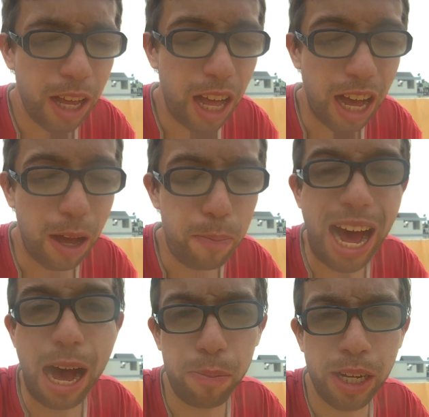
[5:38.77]

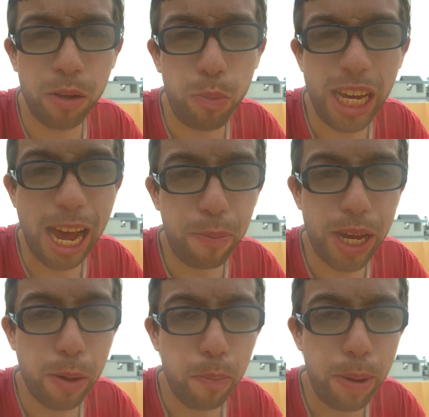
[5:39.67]
PAB,
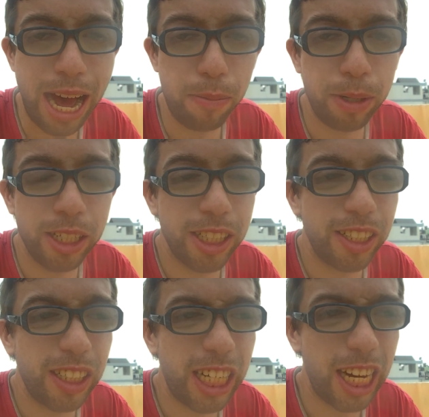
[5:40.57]
P-A-B, PAB,
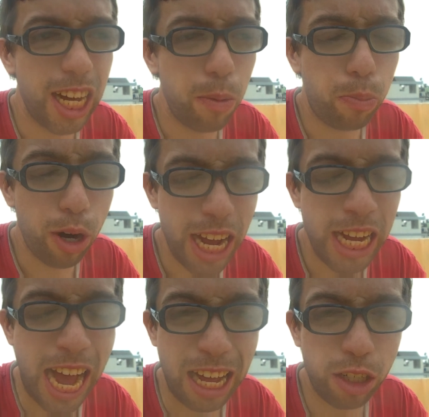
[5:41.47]

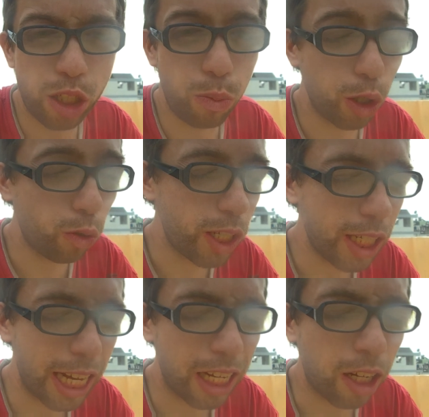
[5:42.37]
Praying Address Book, which
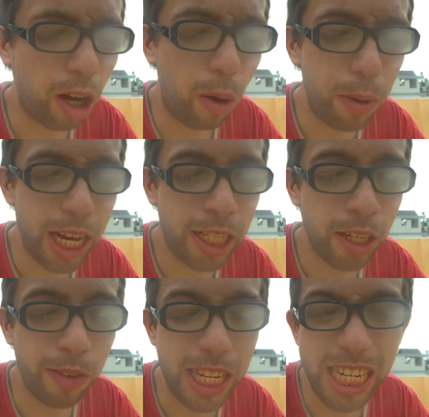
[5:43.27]
is like a culmination
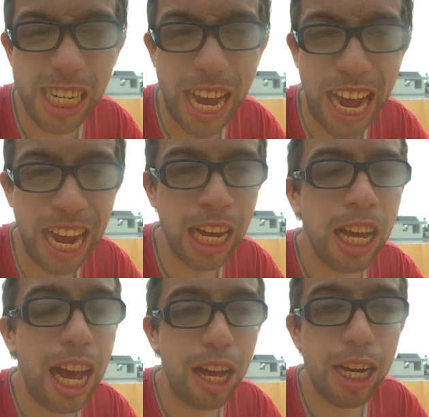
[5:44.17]
of the EA
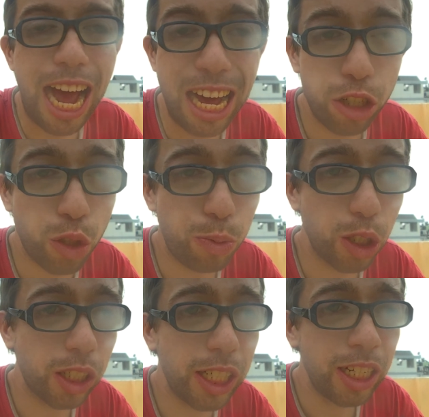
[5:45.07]
and address
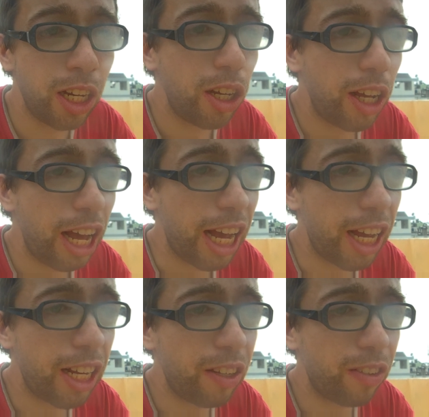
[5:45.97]
books,
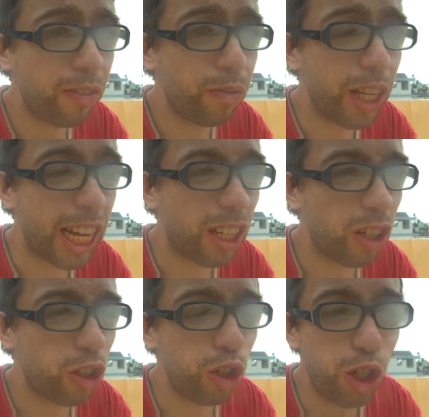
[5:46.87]
and like,
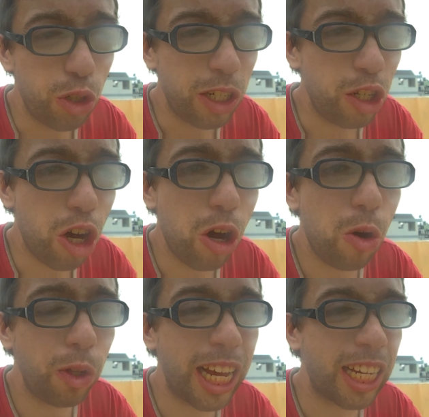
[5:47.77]
so you can
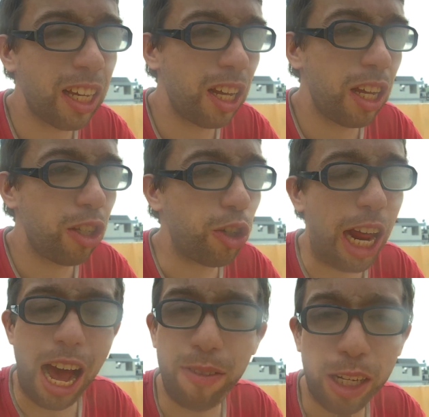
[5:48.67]
know, like, you can
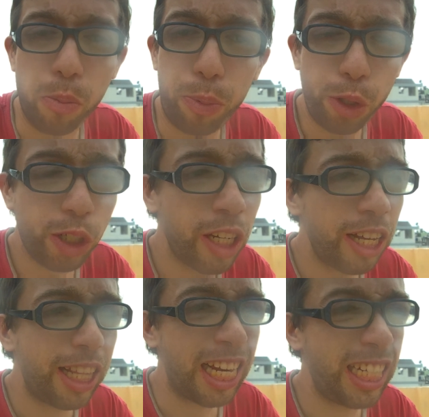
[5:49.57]
have like a book
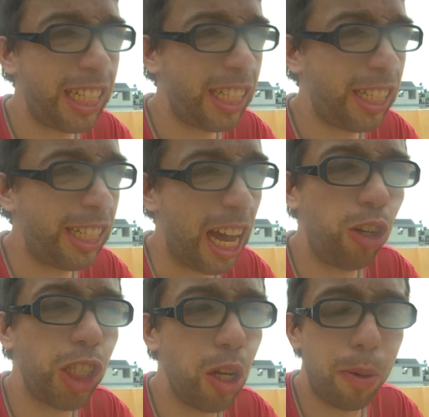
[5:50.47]
that
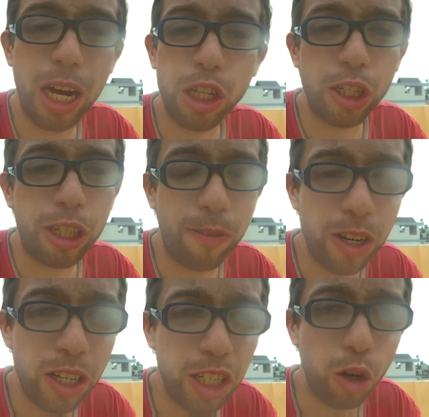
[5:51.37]
tells you about your
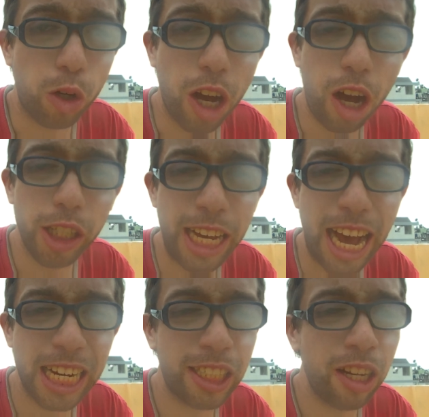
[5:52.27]
different, you know,
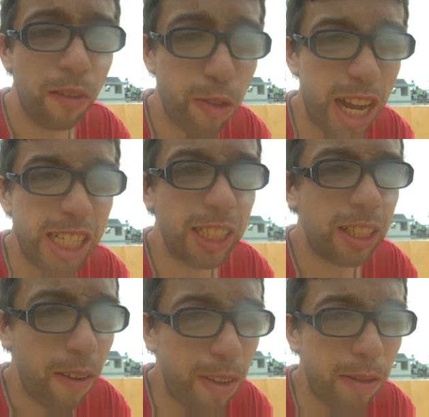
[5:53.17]
contacts, friends,
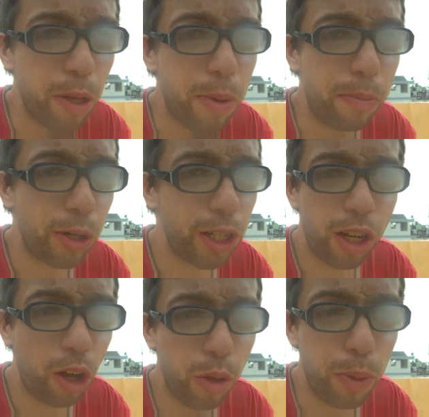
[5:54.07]
family members,
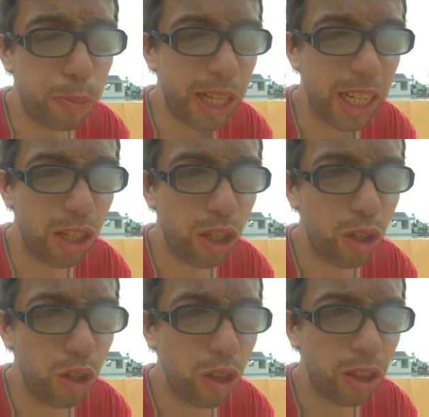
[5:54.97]
all the people that
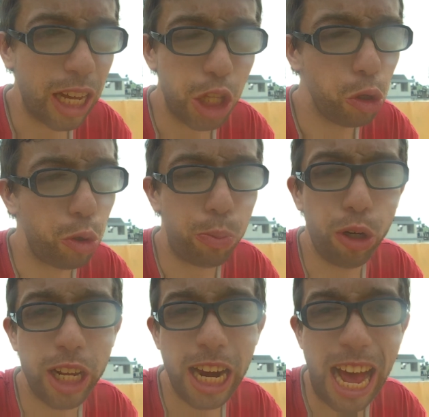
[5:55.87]
you would
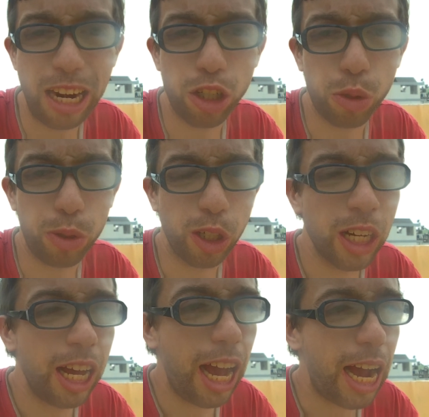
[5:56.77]
put in an address book,
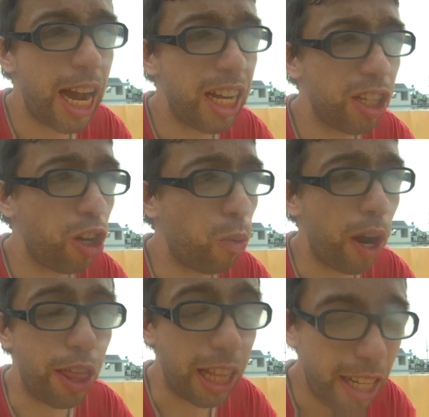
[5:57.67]
and, you know,
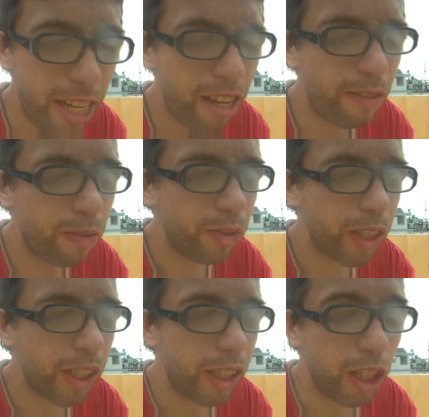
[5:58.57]
where they live,
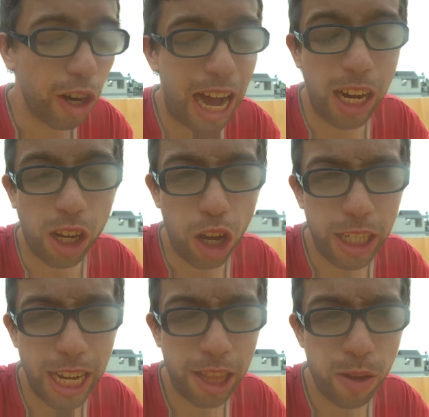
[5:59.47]
you know, how to
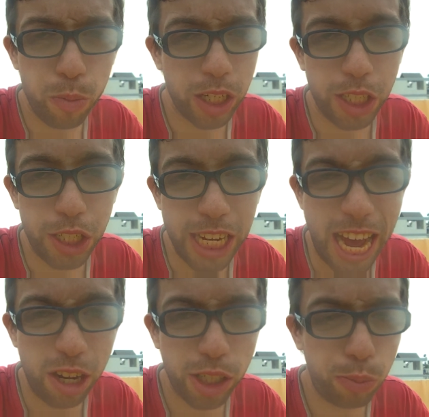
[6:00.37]
contact them, because it's an
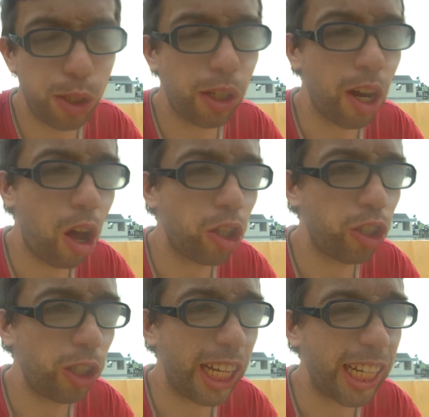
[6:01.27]
address book, and
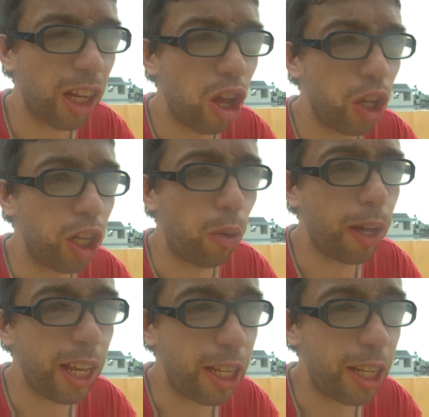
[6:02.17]
also, like, you know, what they're